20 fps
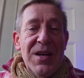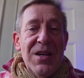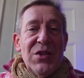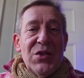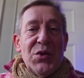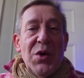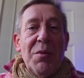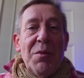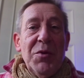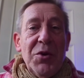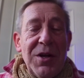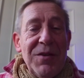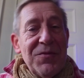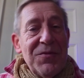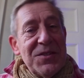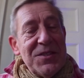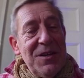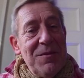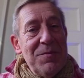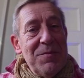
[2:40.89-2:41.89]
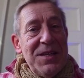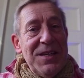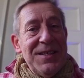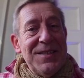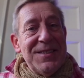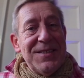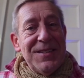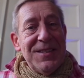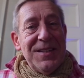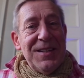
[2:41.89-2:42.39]
So I'm looking for somebody
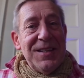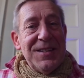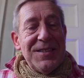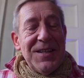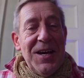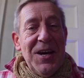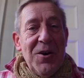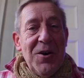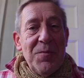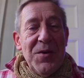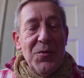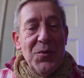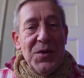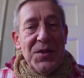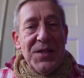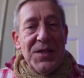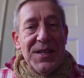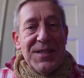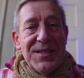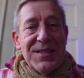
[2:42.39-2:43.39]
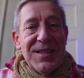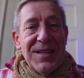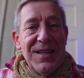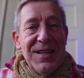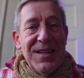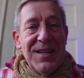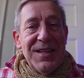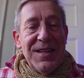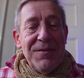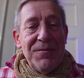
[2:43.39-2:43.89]
to, to help me with this.
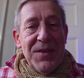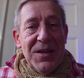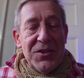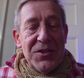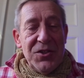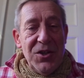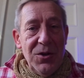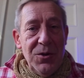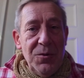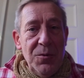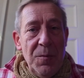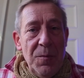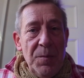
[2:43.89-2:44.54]
And if that's you,